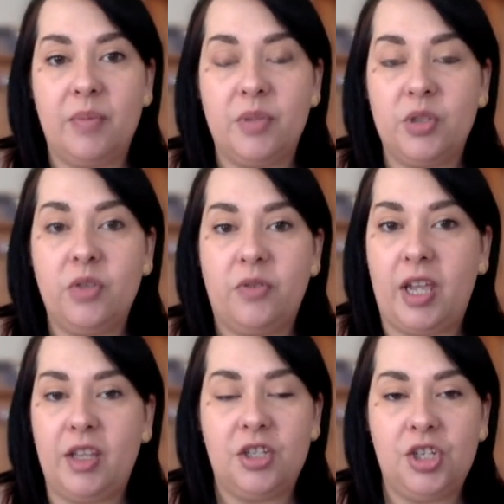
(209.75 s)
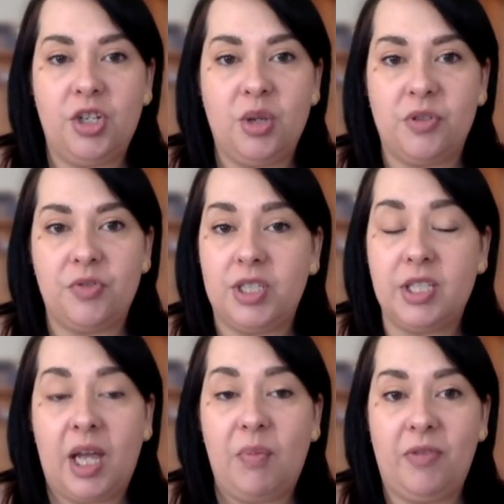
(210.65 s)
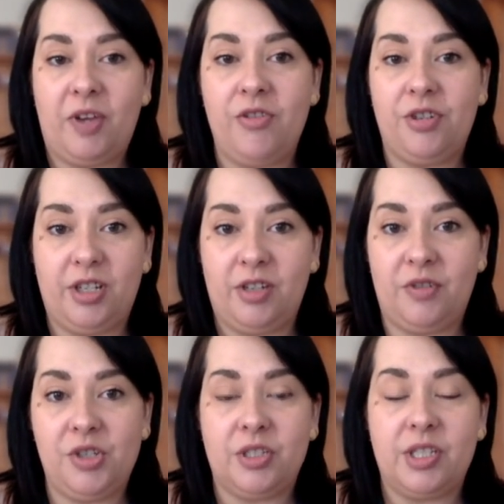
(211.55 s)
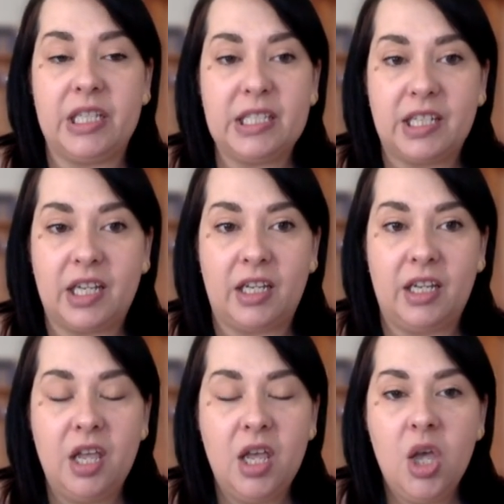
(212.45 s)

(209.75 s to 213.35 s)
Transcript: surveying the genomes of just a couple of hundred individuals in this study.